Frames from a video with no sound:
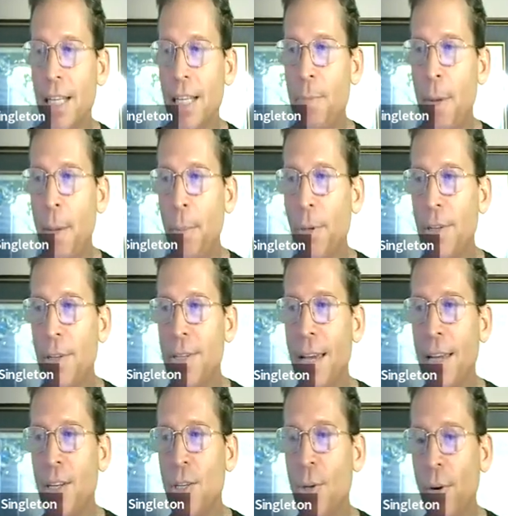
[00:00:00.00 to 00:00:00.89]
gets people to
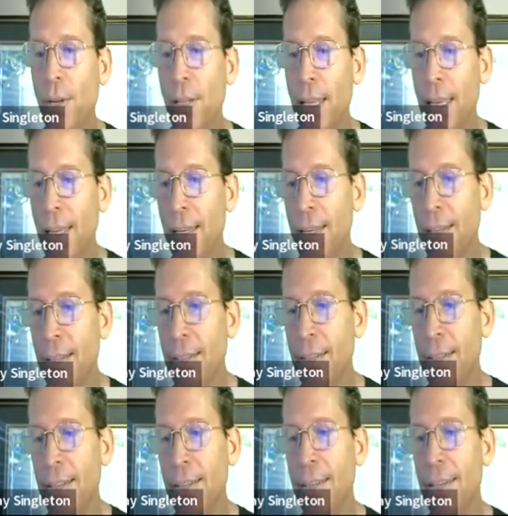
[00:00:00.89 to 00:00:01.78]
sign jointly.
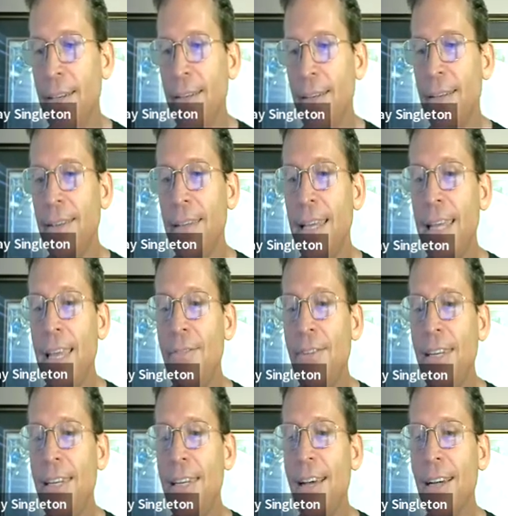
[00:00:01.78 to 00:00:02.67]
They
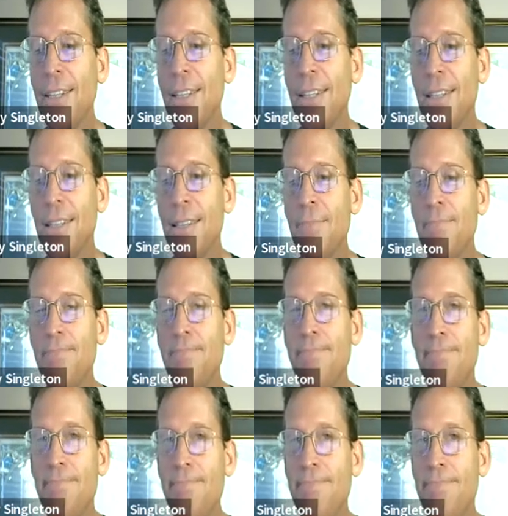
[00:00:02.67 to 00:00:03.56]
give you deductions.
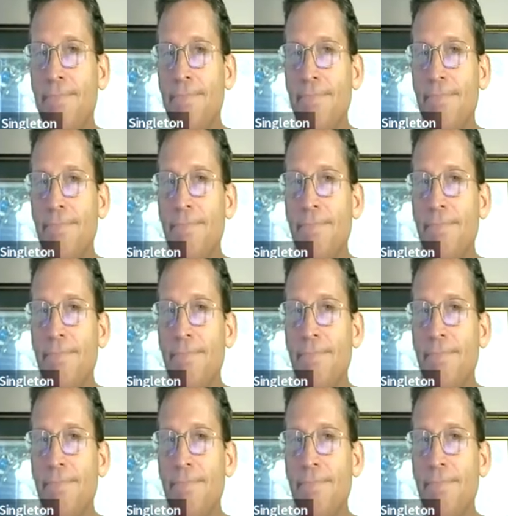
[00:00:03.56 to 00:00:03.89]
Hmm.